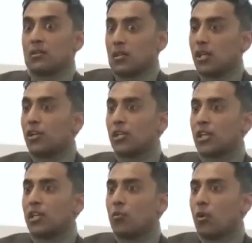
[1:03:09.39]

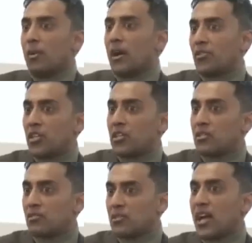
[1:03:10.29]
clearly were about
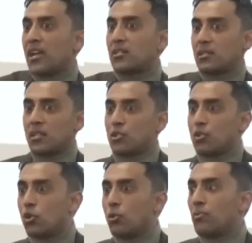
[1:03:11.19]
this sect, this
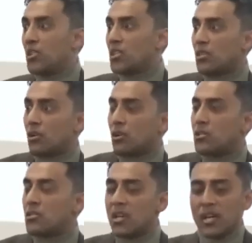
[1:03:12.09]
group, this
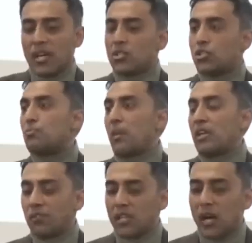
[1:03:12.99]
occurrence. It's just
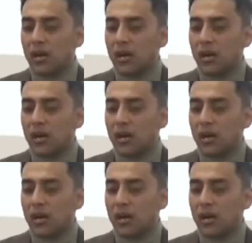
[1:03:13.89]
painfully